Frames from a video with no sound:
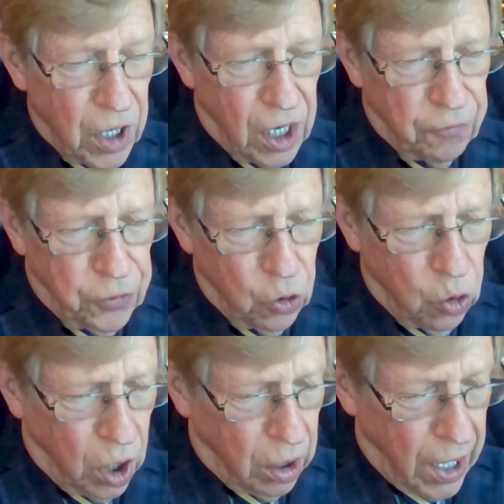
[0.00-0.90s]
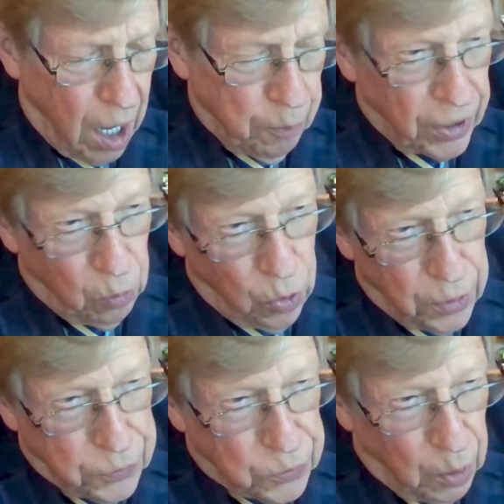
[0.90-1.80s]
And if you are happy
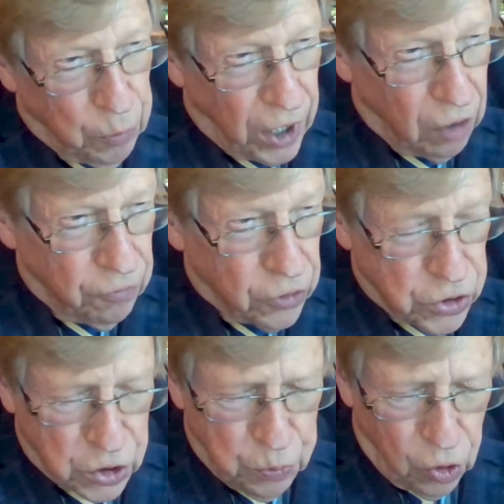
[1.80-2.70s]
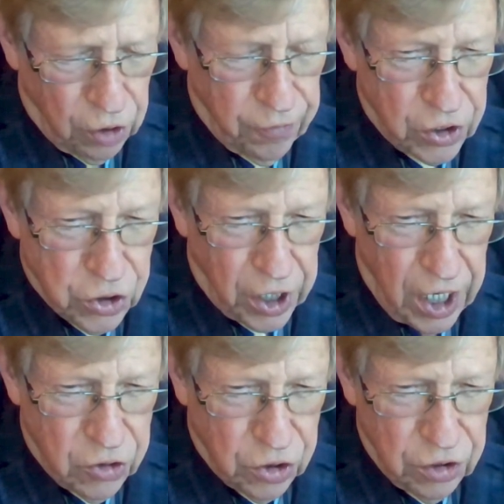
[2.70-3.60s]
with the Brown versus Board of
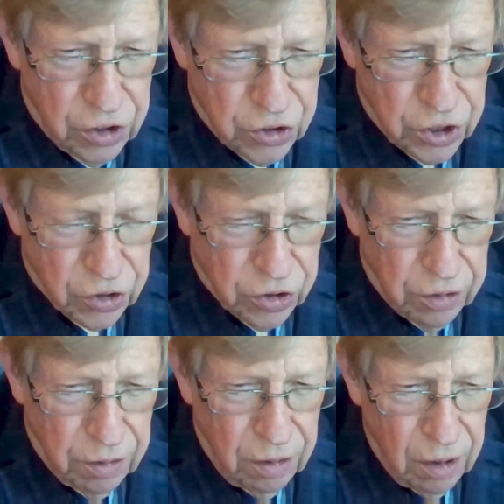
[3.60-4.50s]
Education decision